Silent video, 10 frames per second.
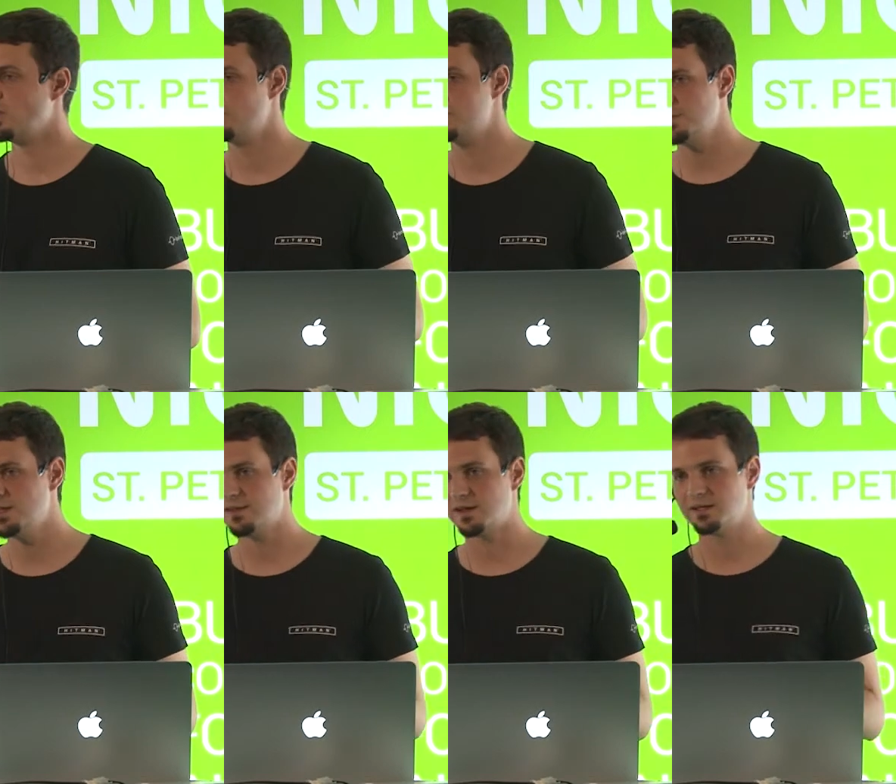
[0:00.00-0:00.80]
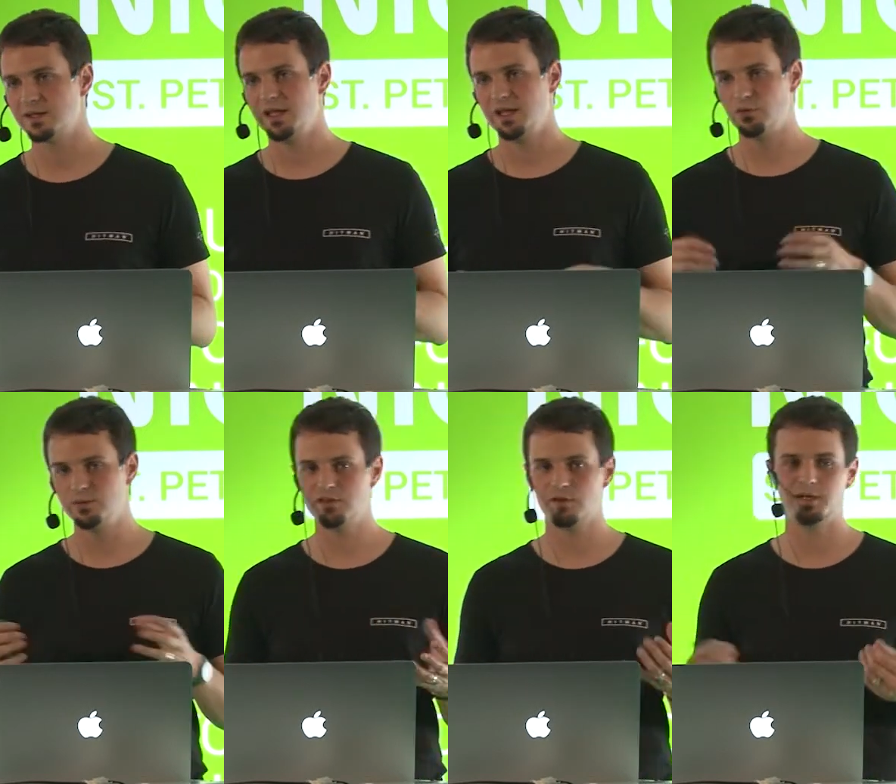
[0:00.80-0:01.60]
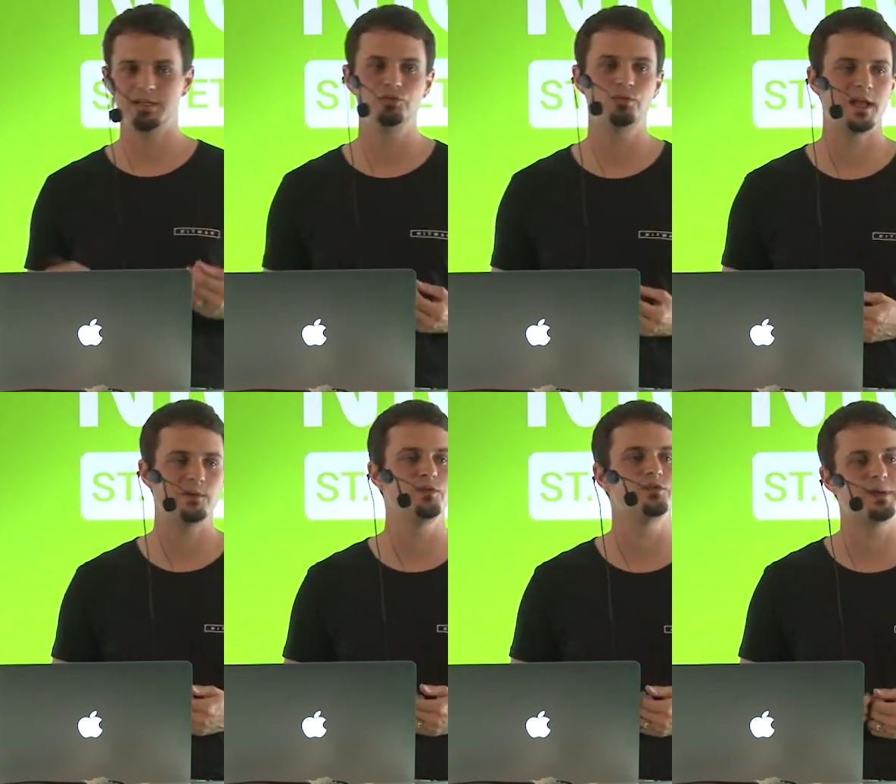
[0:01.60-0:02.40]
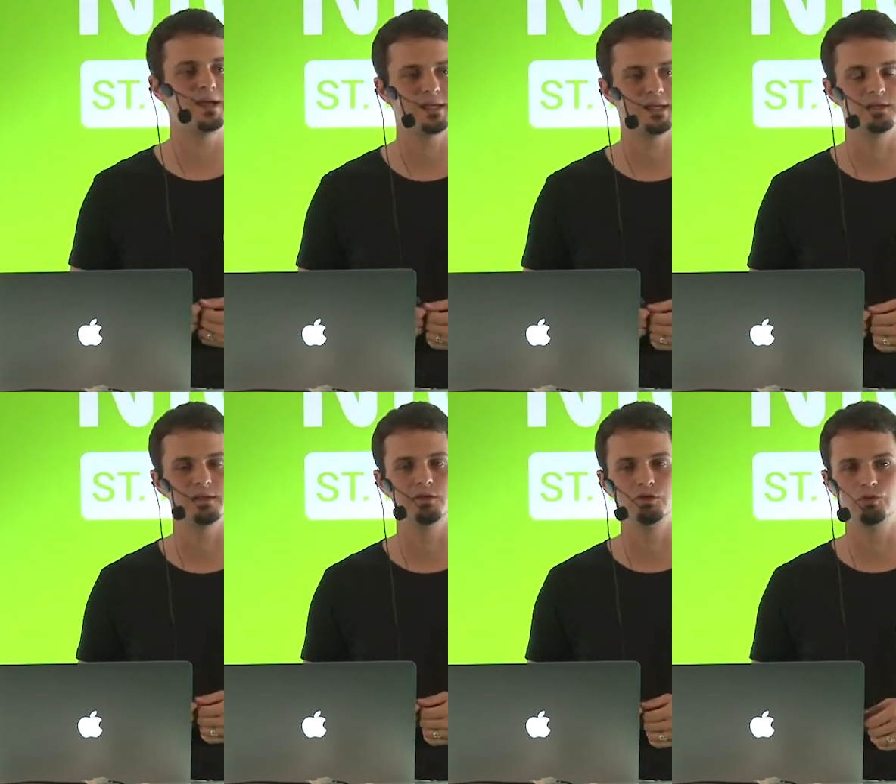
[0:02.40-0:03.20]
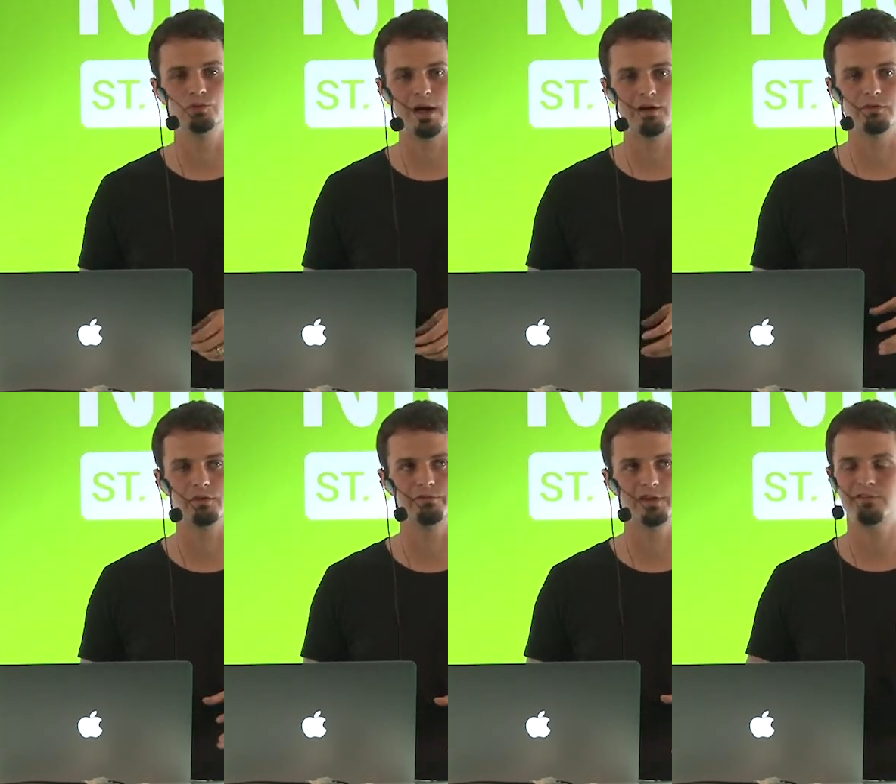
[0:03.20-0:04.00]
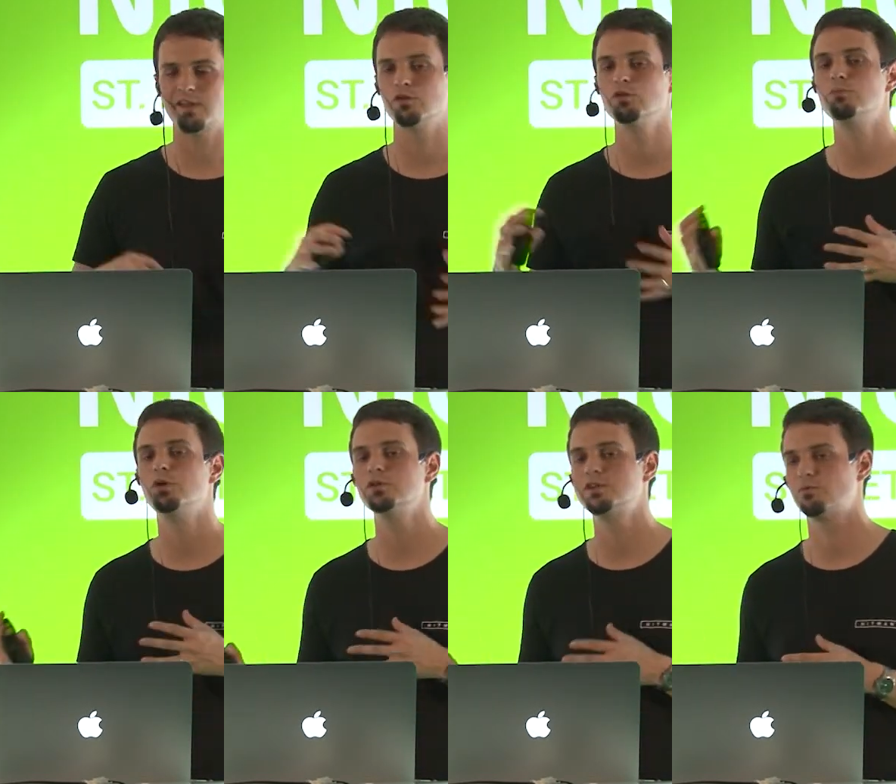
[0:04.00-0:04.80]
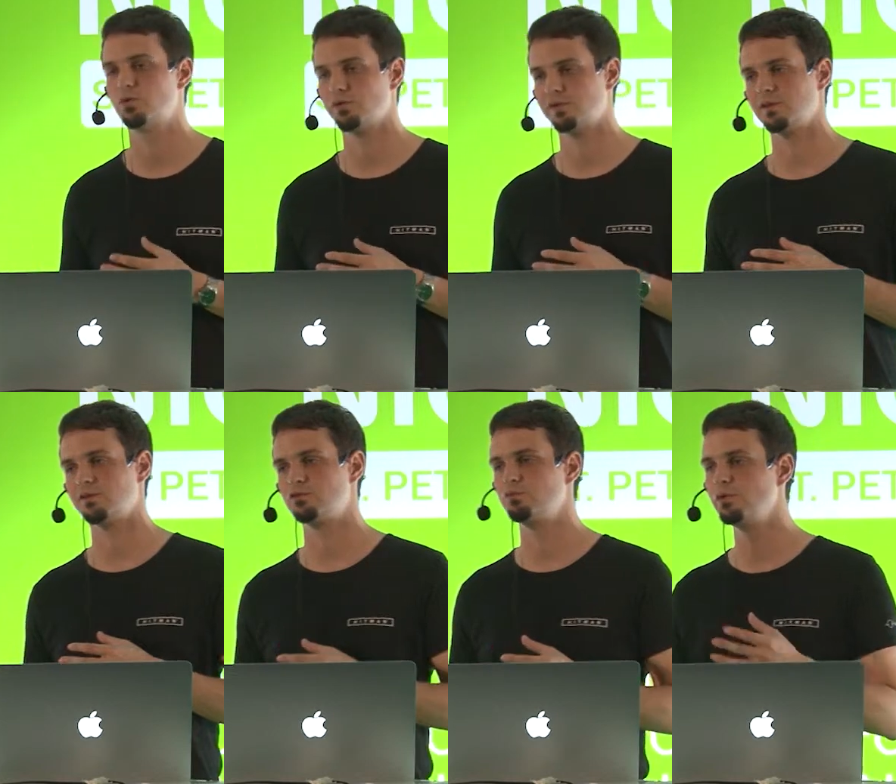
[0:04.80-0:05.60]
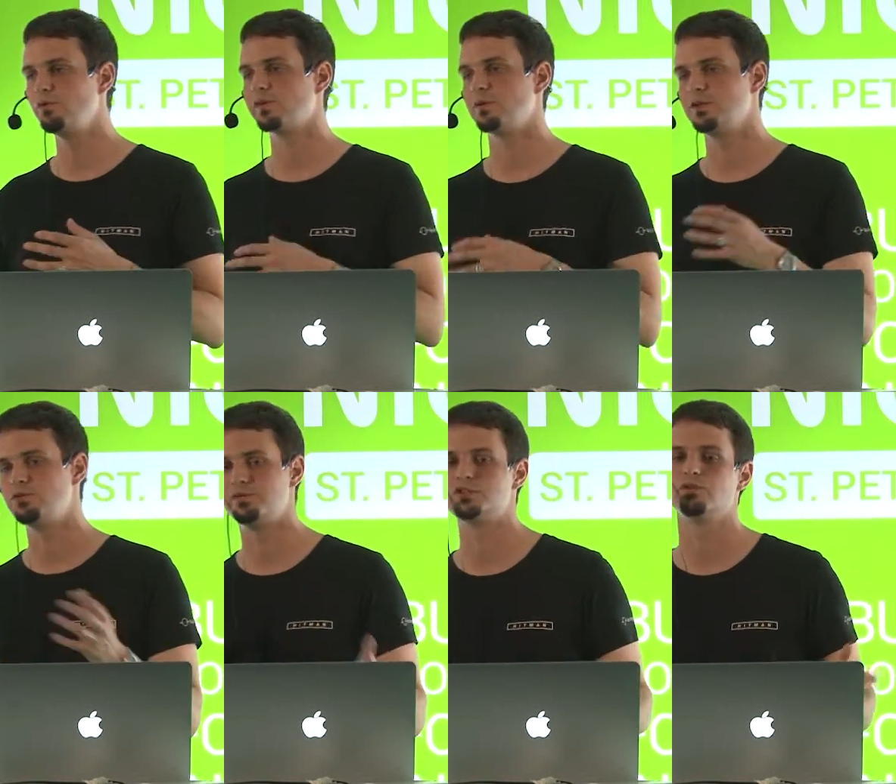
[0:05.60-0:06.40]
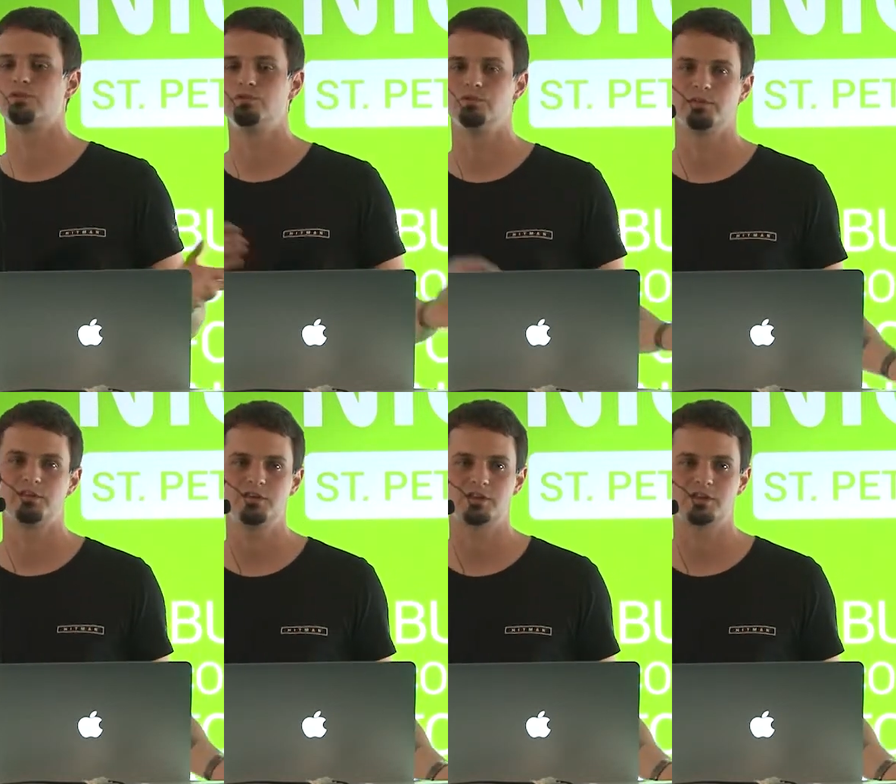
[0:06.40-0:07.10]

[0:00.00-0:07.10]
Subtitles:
which means that if you need somebody to help with the backend, you have a very fast onboarding process to pull them into Visual Studio and C#